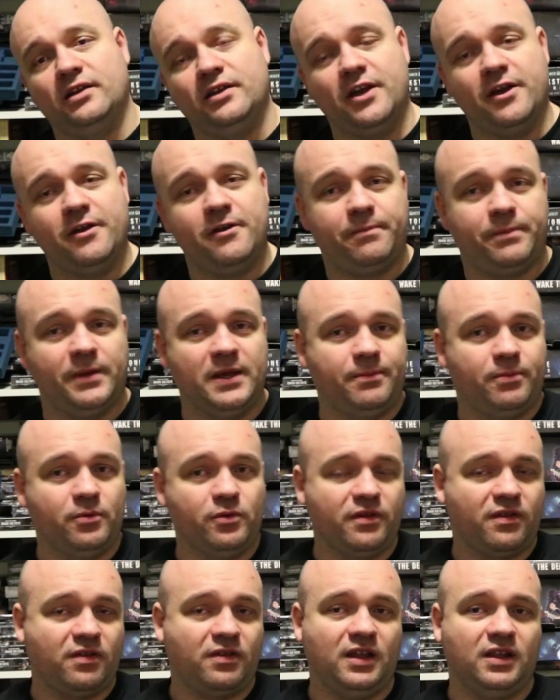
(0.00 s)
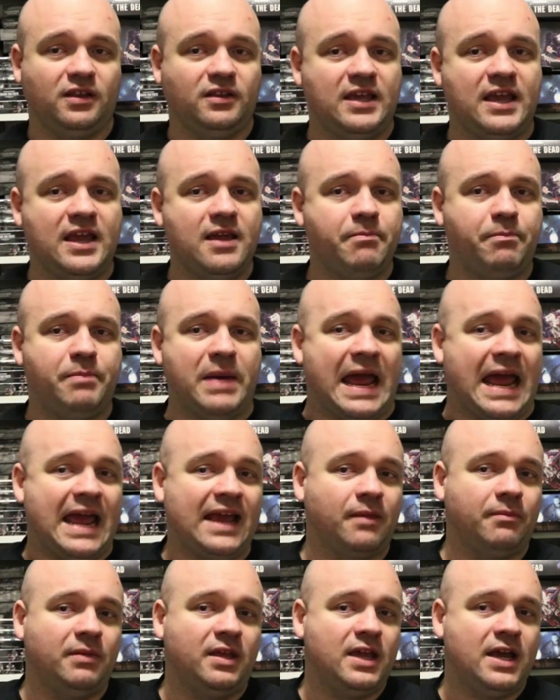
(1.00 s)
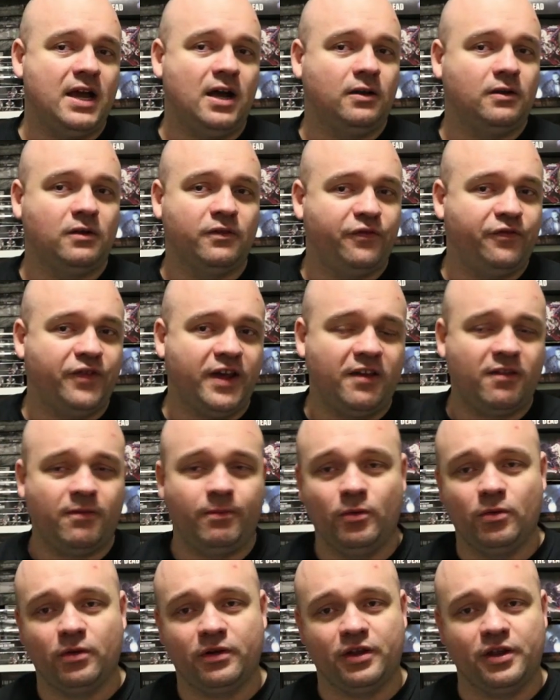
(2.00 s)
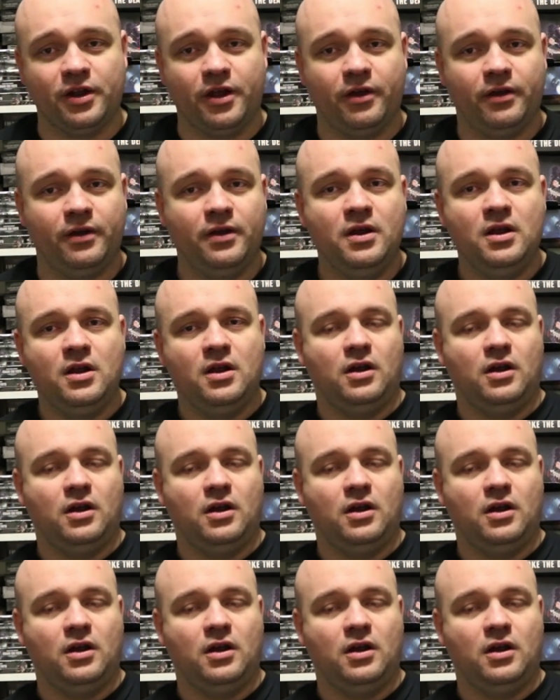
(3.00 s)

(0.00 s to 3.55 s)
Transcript: you know, people were sitting there bagging me out on Facebook, you know.